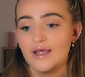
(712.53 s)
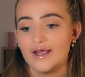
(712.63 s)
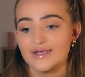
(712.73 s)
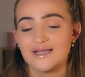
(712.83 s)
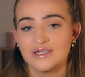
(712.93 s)

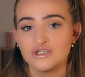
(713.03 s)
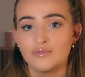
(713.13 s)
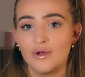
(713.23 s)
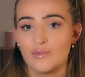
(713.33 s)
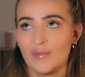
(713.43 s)
it is getting to the
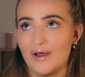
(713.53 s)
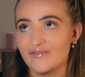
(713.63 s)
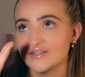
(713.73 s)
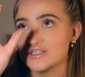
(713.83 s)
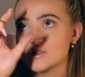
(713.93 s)
point where I'm
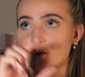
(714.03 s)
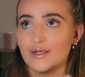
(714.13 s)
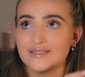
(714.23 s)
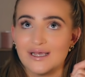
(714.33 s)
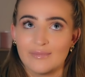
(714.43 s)
having to
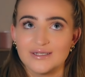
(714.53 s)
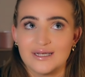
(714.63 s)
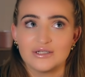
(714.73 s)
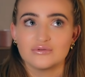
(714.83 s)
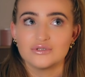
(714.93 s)
squeeze in my
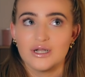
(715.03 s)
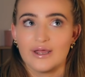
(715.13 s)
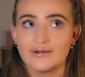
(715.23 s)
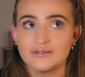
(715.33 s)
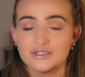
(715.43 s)
schedule to
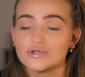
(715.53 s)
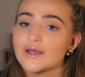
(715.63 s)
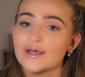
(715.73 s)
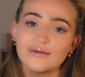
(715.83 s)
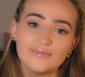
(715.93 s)
like do
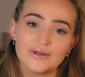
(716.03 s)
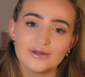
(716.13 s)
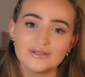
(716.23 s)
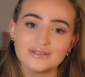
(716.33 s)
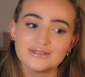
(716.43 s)
it
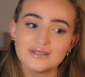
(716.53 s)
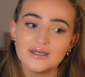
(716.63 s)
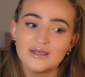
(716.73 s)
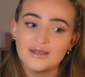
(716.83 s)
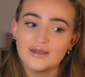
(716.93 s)
because
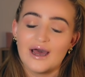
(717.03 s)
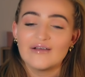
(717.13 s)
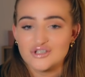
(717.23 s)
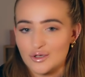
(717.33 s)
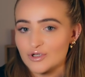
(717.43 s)
I
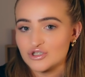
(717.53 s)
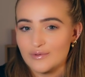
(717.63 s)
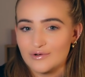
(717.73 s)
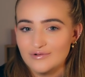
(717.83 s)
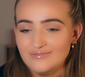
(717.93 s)
have so much
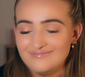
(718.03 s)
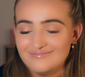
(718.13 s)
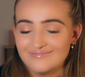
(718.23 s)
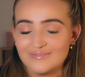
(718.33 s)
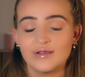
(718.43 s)
going on.
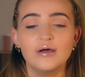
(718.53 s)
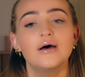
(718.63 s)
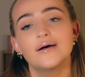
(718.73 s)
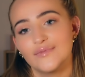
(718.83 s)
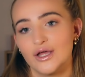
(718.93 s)

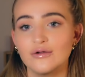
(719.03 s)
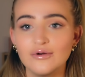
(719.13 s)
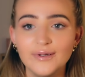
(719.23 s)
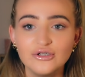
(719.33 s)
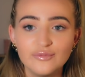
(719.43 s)
I don't want to be